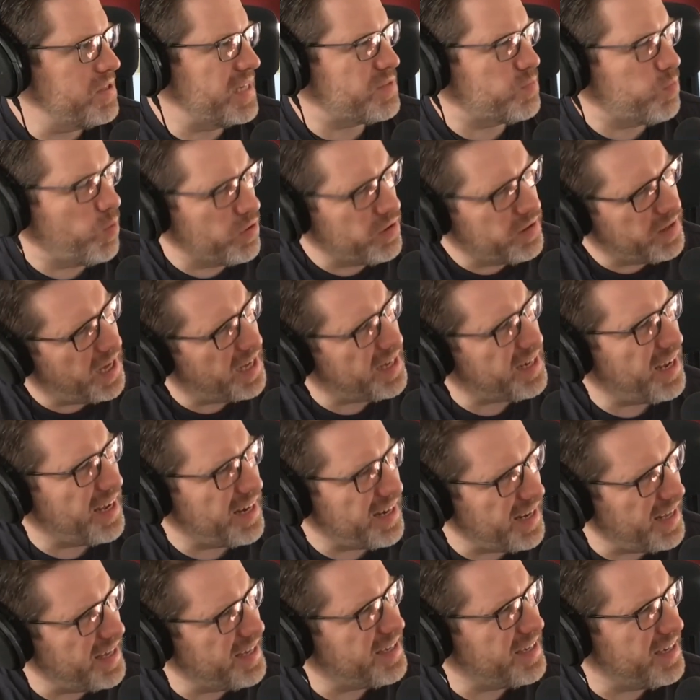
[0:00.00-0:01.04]
So that's one.
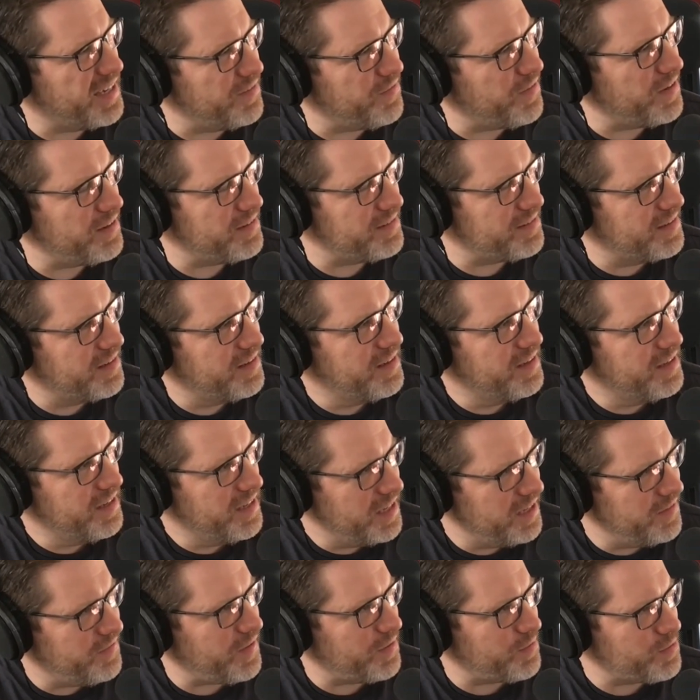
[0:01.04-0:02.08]
I'd like it if
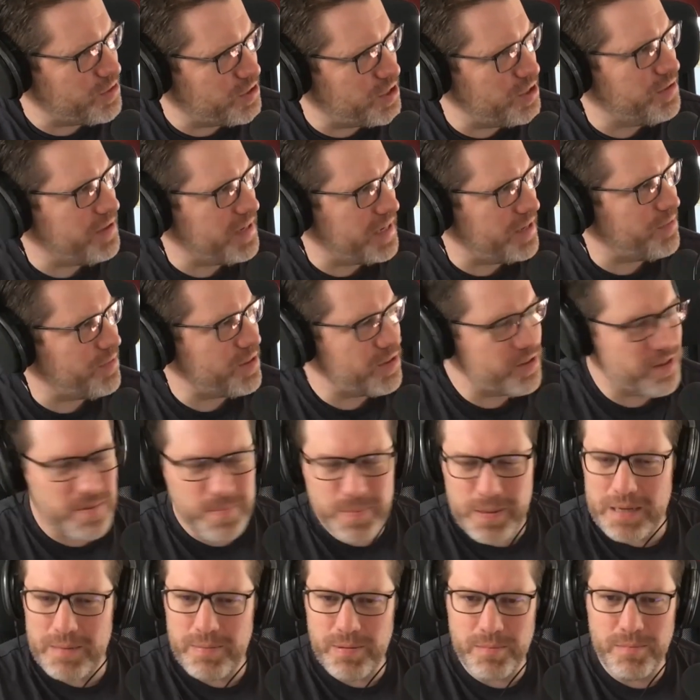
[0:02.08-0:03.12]
I was doing it with
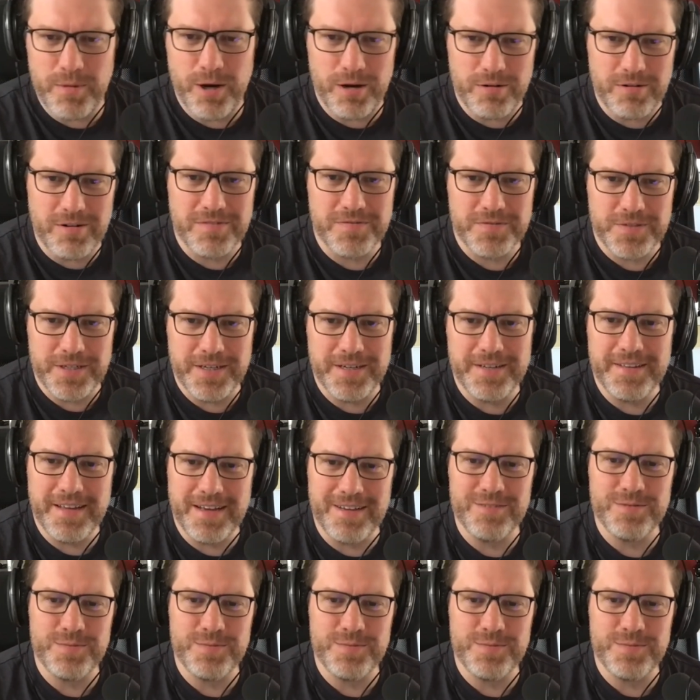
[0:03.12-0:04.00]
other people more often.